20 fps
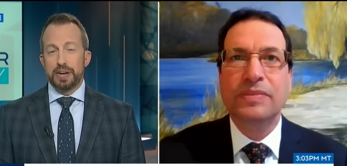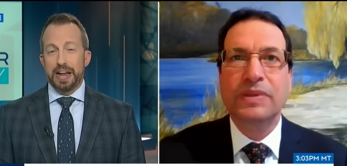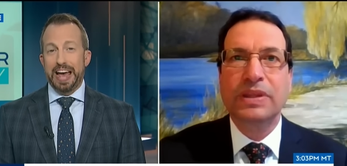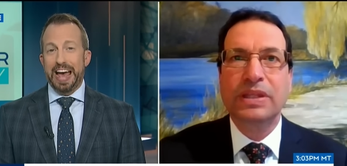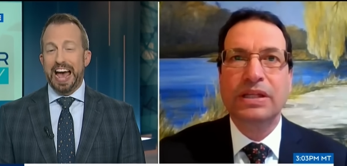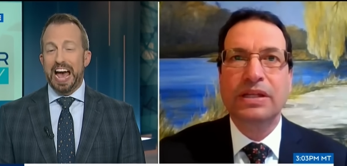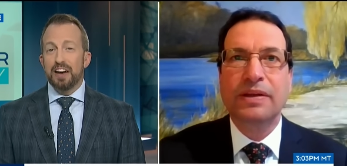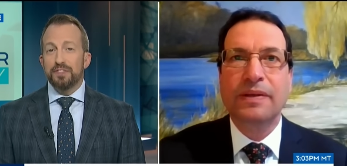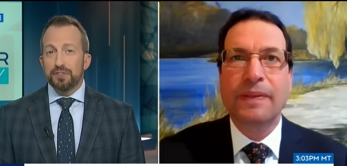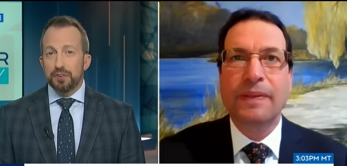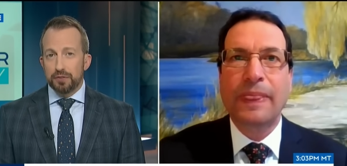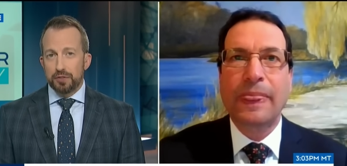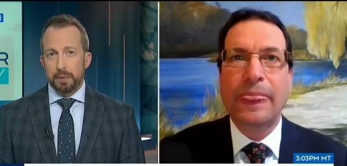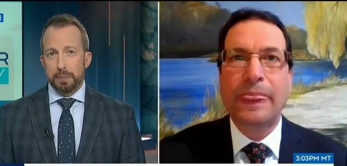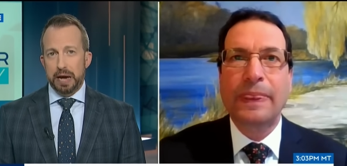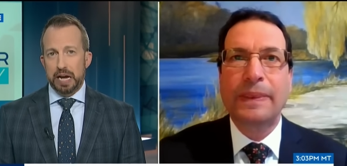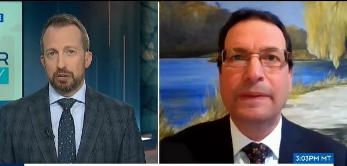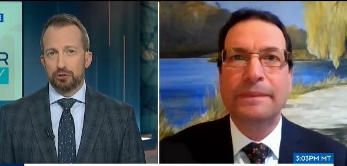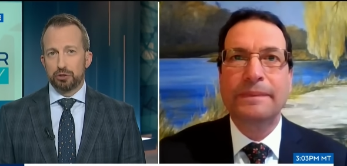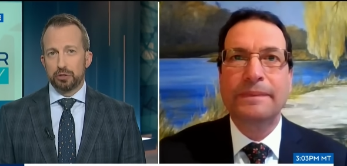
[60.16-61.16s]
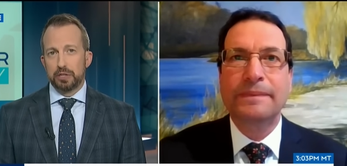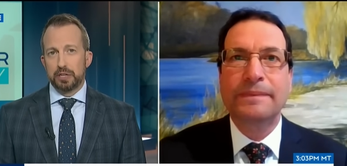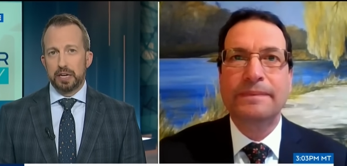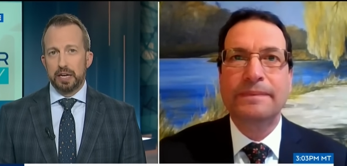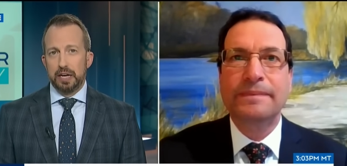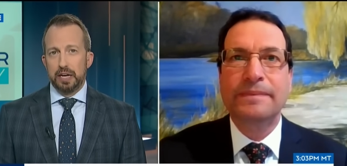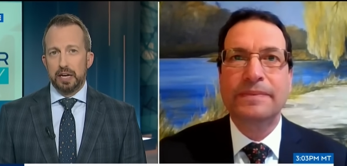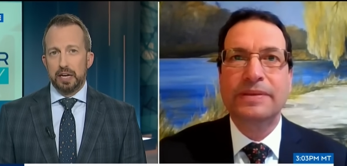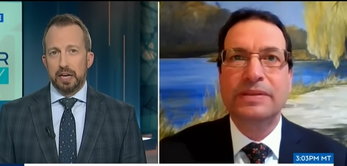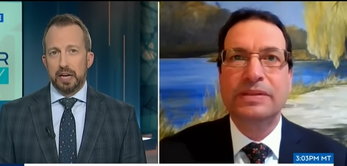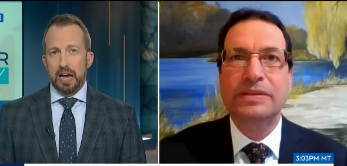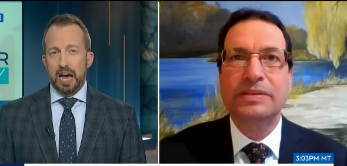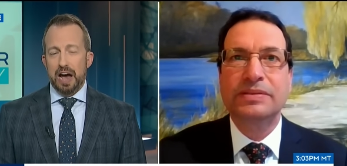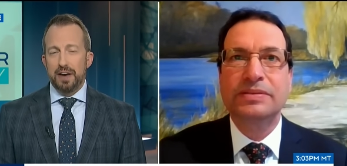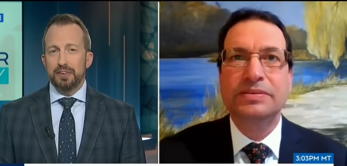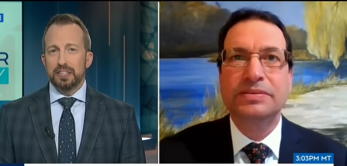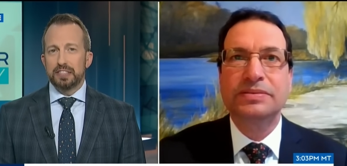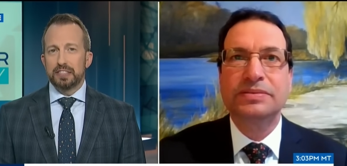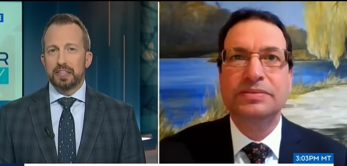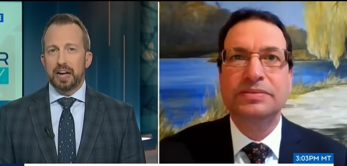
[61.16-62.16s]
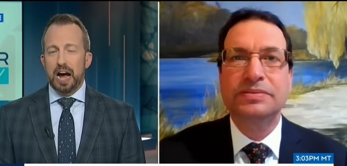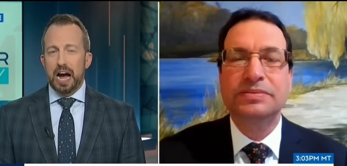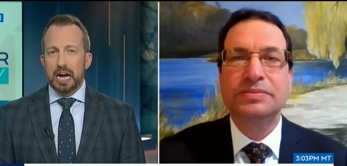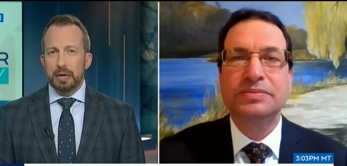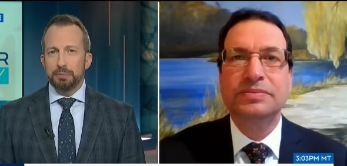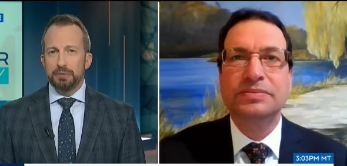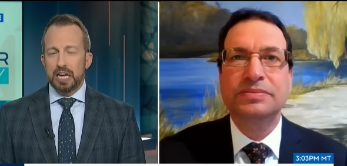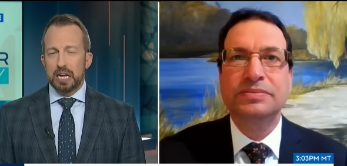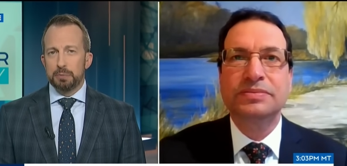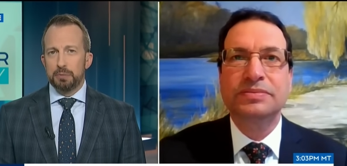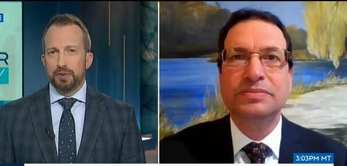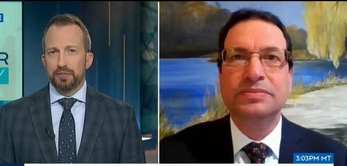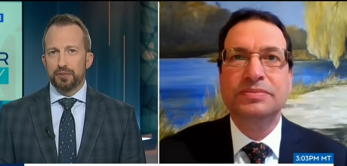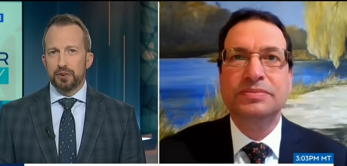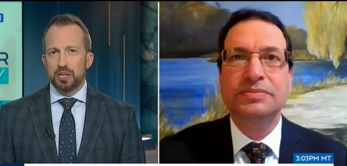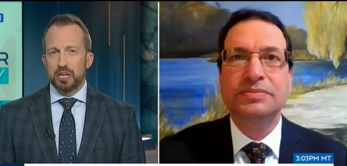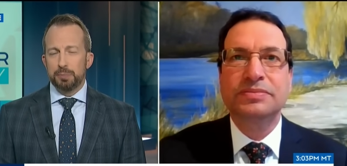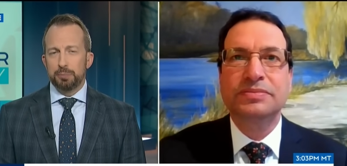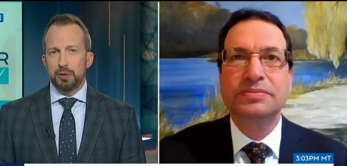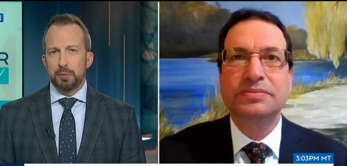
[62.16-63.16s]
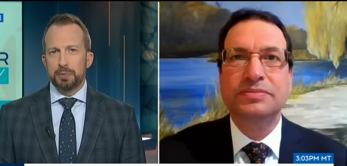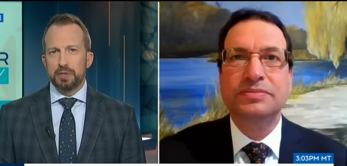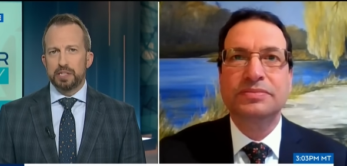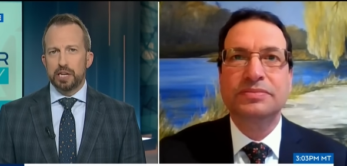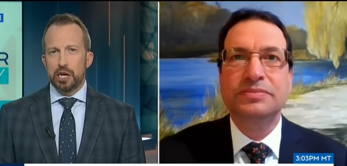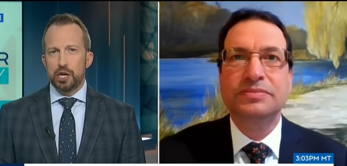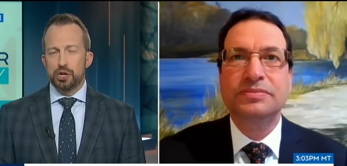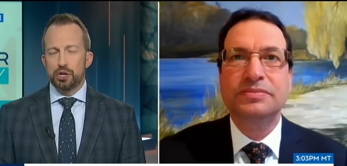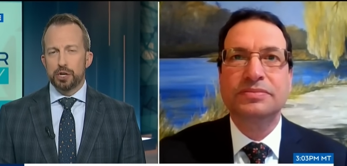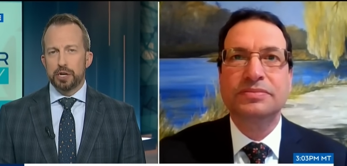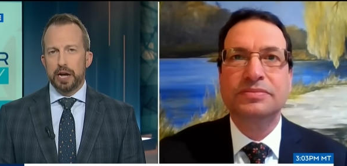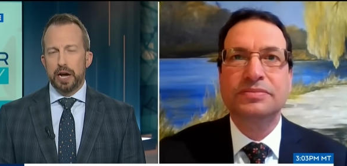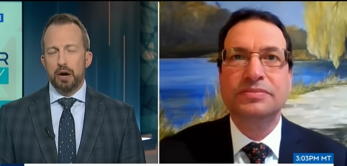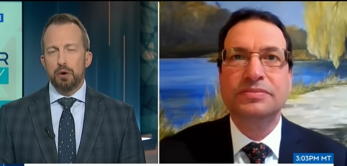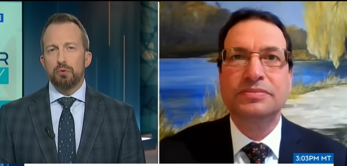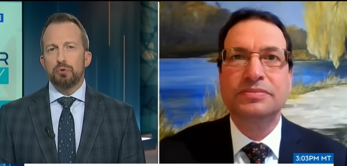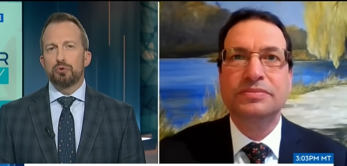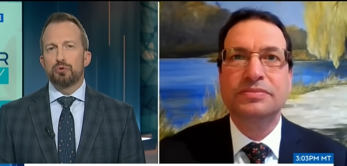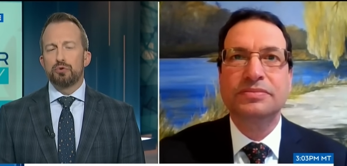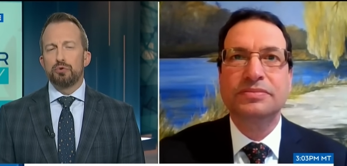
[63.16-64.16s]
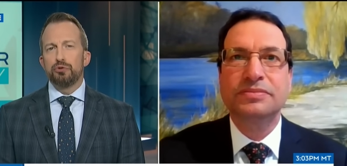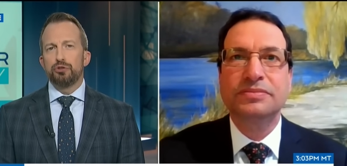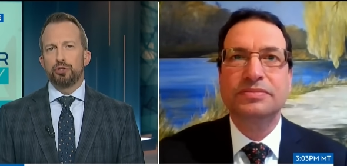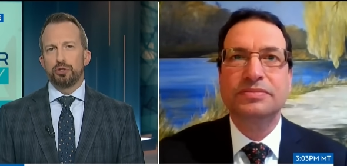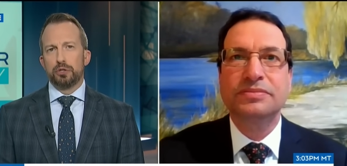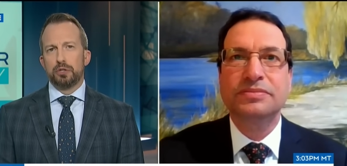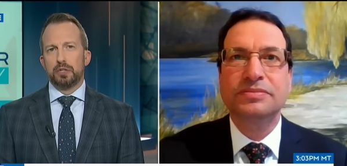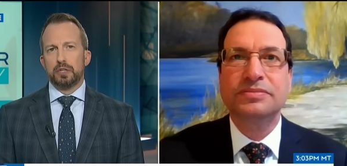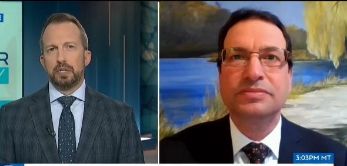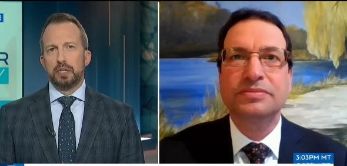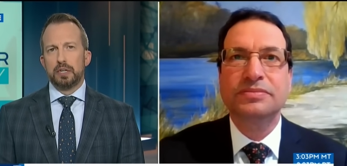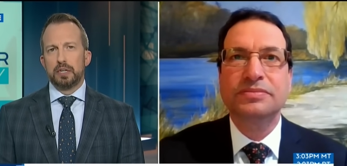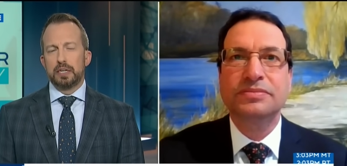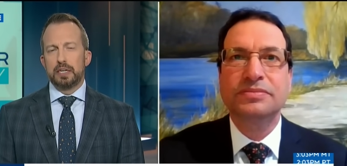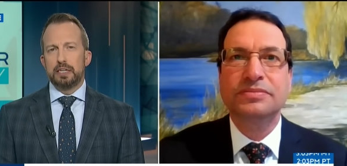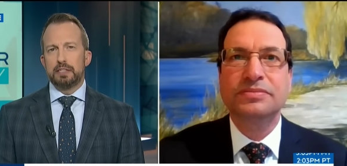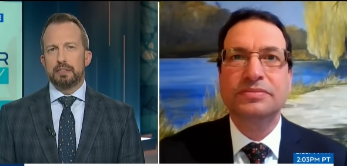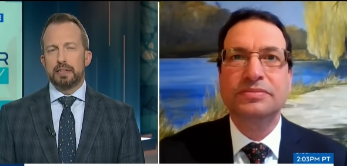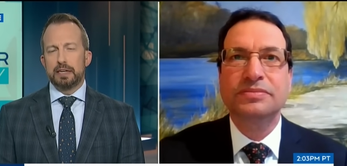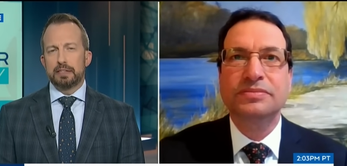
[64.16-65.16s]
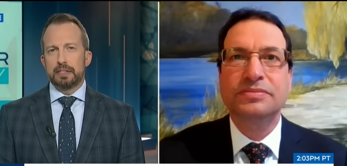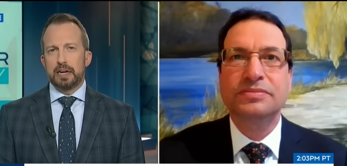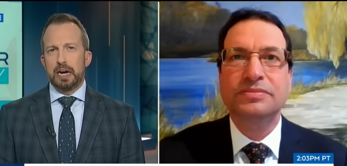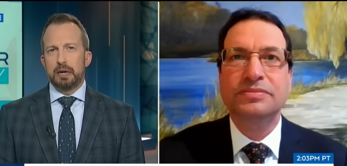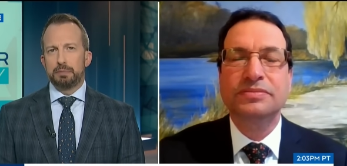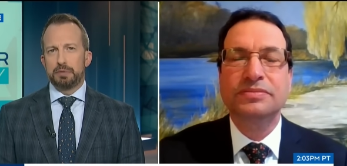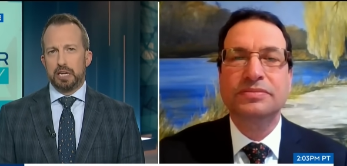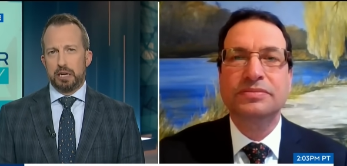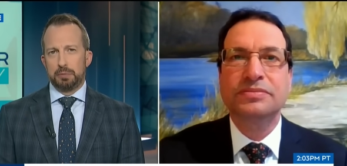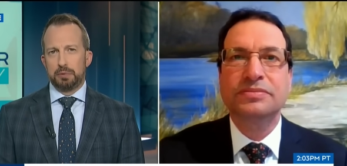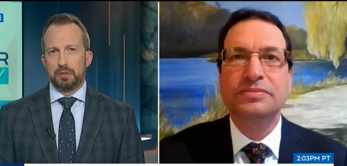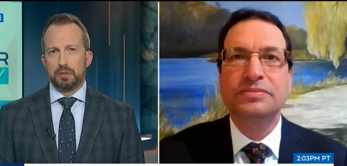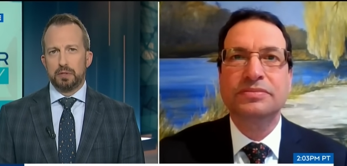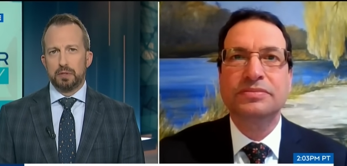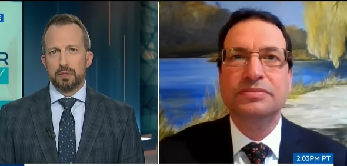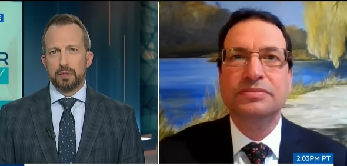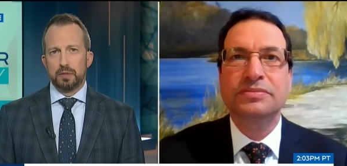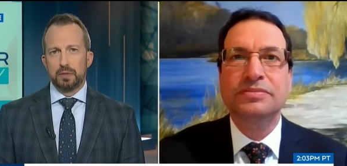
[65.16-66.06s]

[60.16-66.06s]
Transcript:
Speaker 1: than half of them actually, have a timetable for implementation. How crucial is that timetable?